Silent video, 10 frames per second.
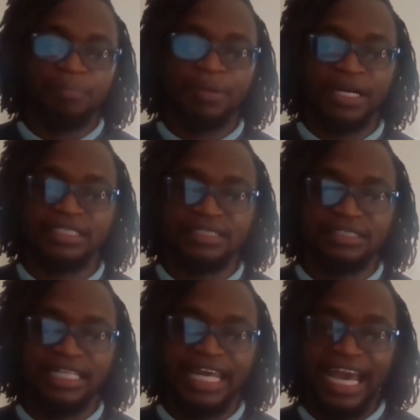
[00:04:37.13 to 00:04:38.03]
But
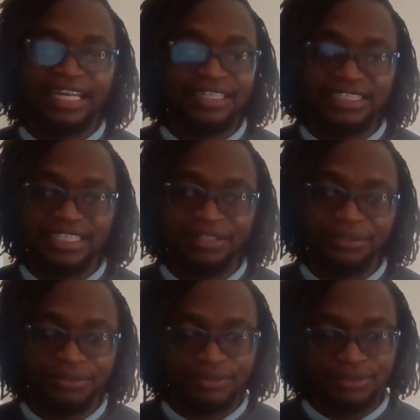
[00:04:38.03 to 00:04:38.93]
they added this
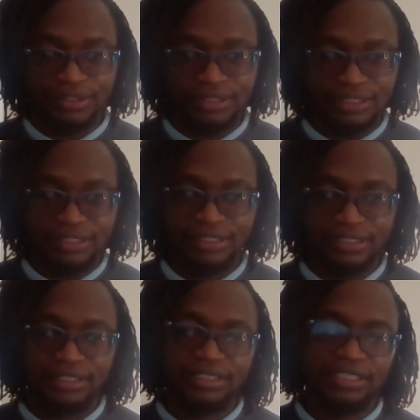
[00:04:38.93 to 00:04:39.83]
little
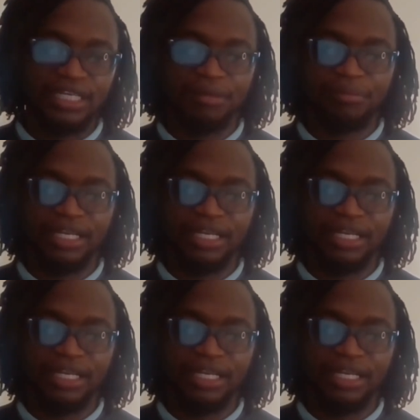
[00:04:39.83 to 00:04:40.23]
term